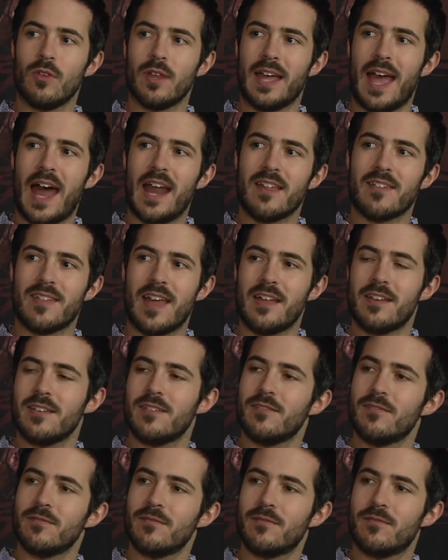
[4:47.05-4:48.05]
like, how does that
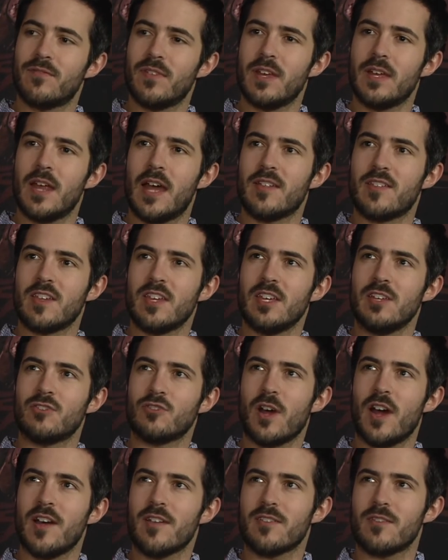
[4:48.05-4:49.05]
fit as he
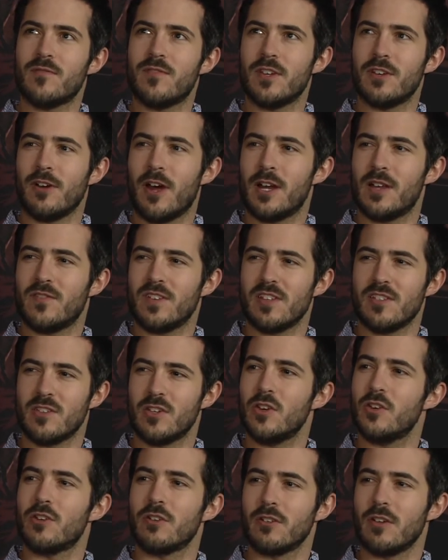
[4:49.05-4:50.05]
tries to figure out if he's
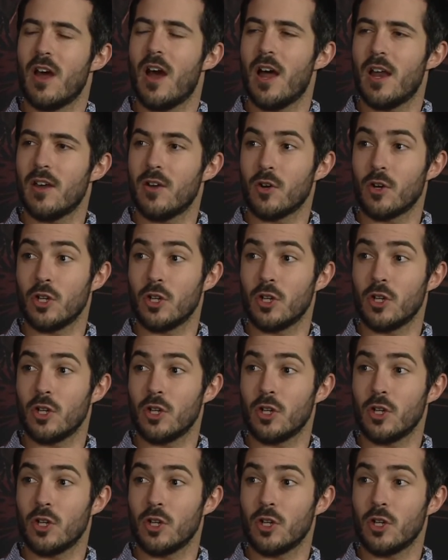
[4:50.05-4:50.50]
good or not,